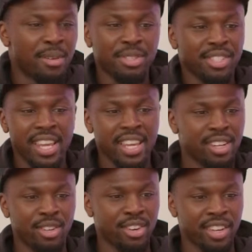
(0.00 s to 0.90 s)
I'm just
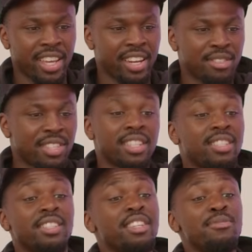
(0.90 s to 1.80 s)
taking long again. I've said,
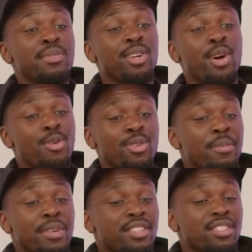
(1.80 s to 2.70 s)
listen, leave me alone.
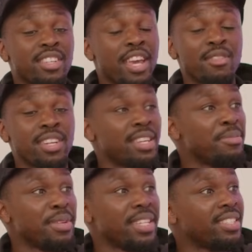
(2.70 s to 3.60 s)
Let me just get ready
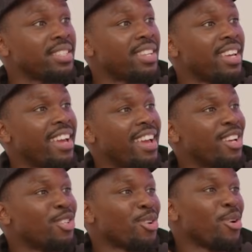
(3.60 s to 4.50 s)
in peace.
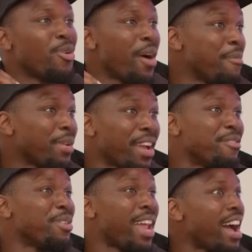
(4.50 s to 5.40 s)
So I'm
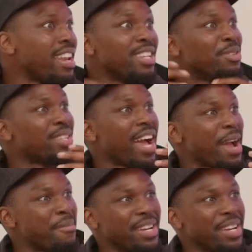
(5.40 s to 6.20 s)
getting I need time.